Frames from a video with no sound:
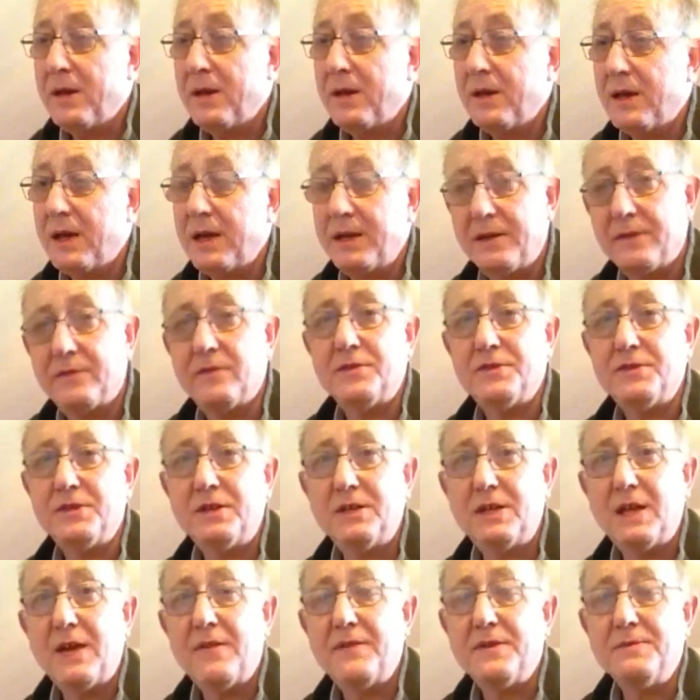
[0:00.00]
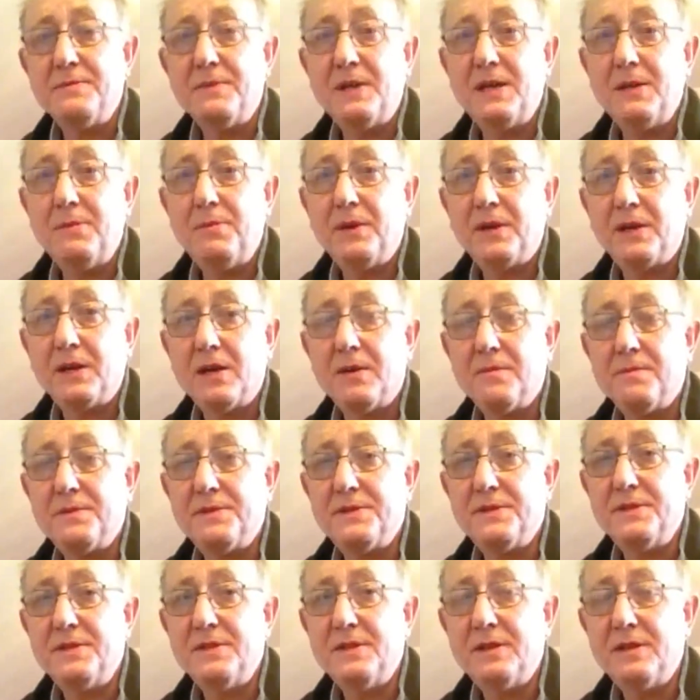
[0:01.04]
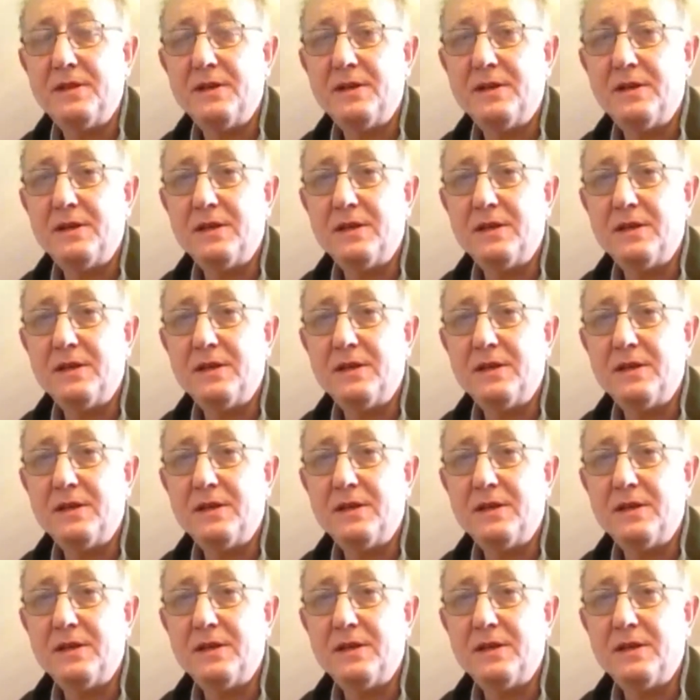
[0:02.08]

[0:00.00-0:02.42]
And of course, you can have as many pickups